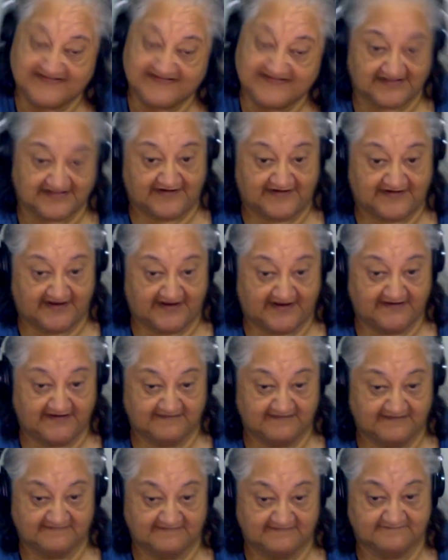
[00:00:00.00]

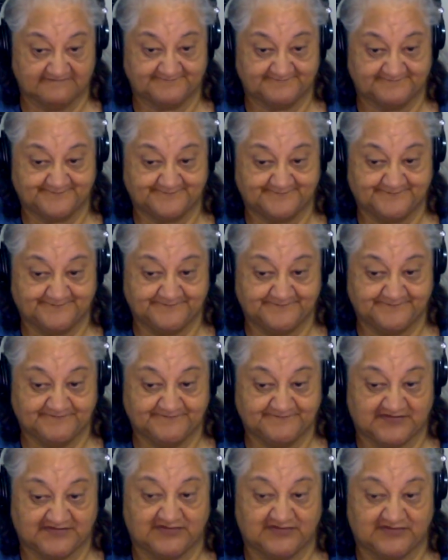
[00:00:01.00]
Sunday,
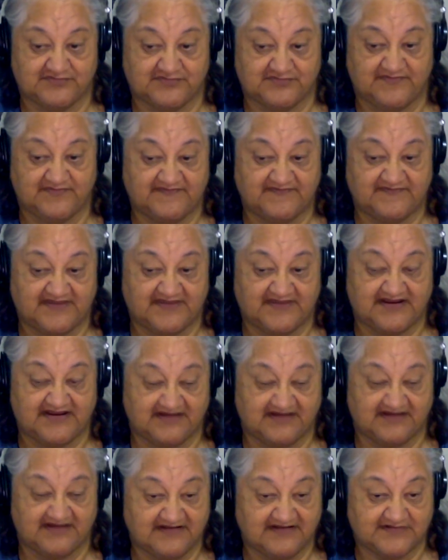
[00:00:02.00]
because remember,
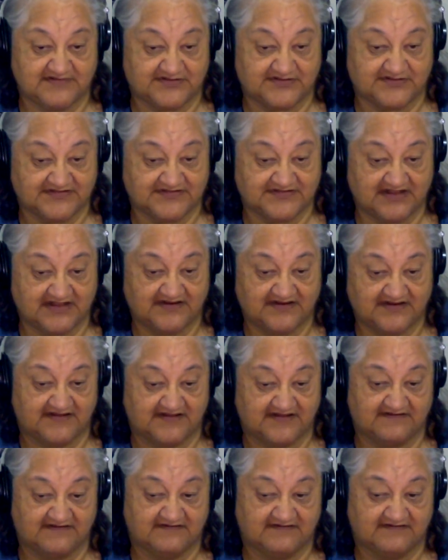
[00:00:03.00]
it ends on
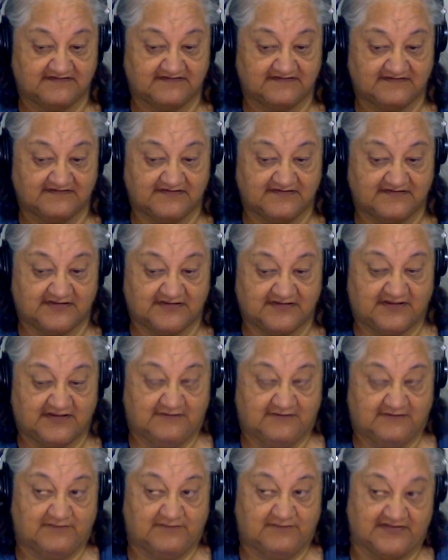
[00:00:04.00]
Sunday.
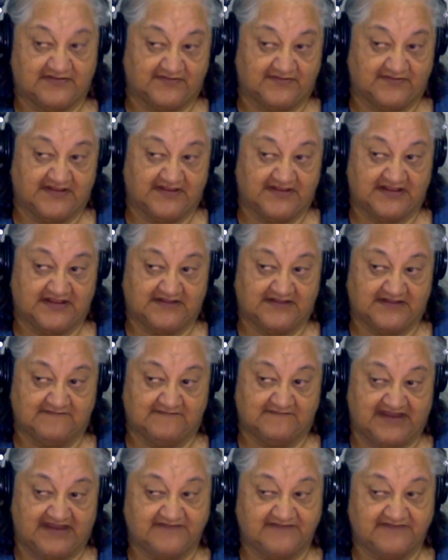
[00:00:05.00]
But
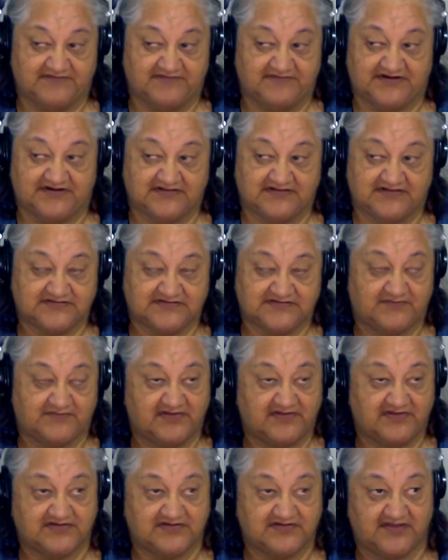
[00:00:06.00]
admin are
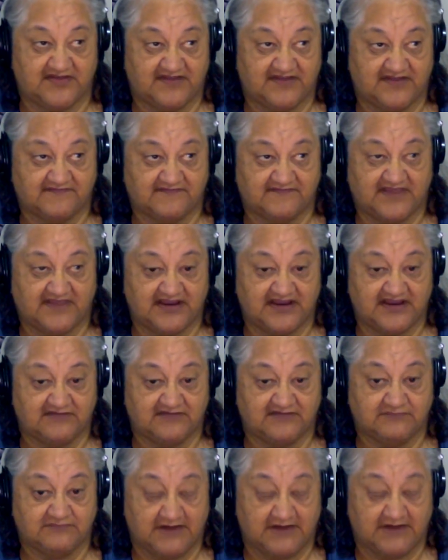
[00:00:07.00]
supposed to have
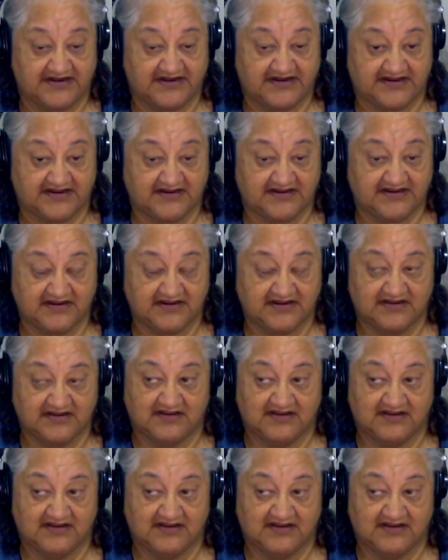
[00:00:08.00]
a running